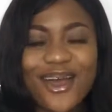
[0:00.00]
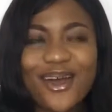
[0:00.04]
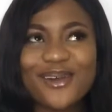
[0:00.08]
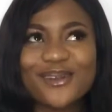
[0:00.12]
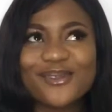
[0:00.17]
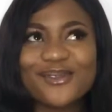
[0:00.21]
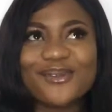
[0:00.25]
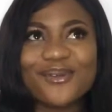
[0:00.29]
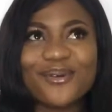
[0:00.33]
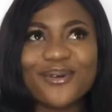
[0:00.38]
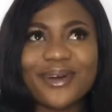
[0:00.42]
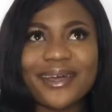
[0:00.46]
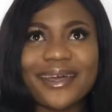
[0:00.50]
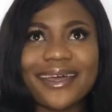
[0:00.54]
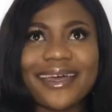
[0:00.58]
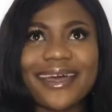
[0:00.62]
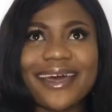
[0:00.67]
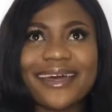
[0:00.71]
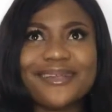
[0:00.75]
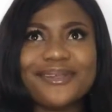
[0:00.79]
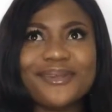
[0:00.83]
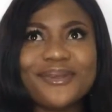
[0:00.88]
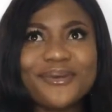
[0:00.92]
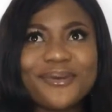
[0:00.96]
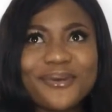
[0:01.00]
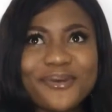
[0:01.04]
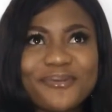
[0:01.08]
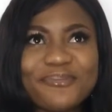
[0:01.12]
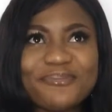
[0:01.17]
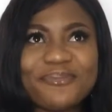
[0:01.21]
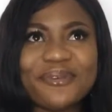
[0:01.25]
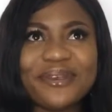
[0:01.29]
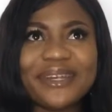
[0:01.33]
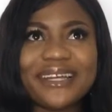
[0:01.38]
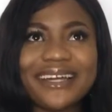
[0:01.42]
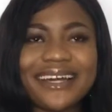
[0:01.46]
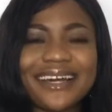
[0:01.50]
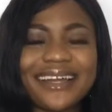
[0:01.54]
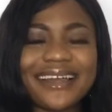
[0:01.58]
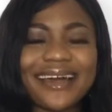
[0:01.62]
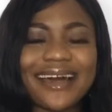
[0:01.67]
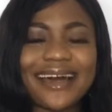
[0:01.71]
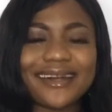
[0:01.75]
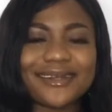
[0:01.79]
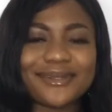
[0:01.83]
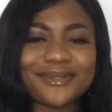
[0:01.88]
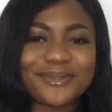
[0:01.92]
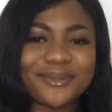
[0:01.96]
So can you bring an
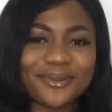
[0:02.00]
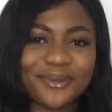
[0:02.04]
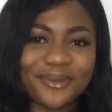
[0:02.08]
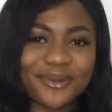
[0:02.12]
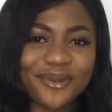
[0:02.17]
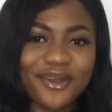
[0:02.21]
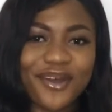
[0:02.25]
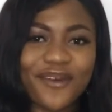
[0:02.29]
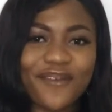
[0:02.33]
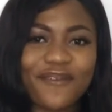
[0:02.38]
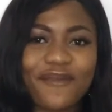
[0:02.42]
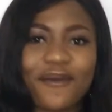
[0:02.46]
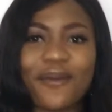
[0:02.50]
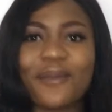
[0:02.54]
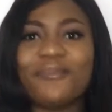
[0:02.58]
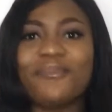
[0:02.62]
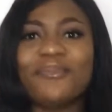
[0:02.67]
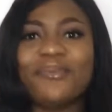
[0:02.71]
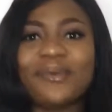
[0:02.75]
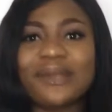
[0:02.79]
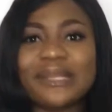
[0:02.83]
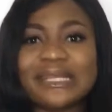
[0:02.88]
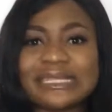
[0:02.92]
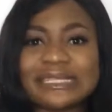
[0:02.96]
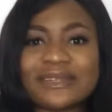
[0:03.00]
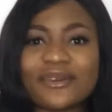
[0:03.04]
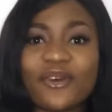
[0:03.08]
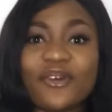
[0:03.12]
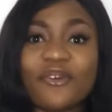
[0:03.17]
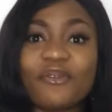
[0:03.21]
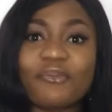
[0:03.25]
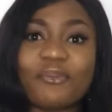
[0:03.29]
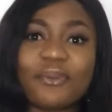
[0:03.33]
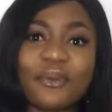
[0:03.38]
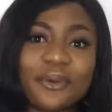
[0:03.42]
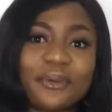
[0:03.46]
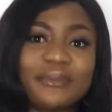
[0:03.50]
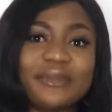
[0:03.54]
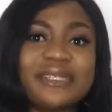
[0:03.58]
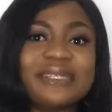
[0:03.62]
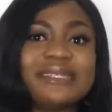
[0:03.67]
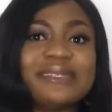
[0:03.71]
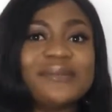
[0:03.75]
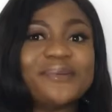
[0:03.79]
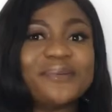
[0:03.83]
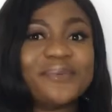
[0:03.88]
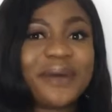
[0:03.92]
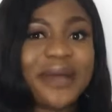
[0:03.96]
action for a breach of promise
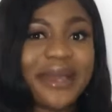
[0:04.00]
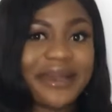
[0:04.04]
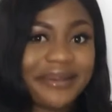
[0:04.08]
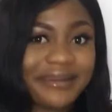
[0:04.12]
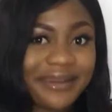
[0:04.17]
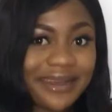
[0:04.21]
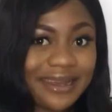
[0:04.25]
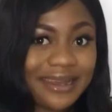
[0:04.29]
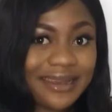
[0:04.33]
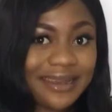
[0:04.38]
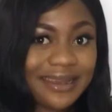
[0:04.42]
to marry?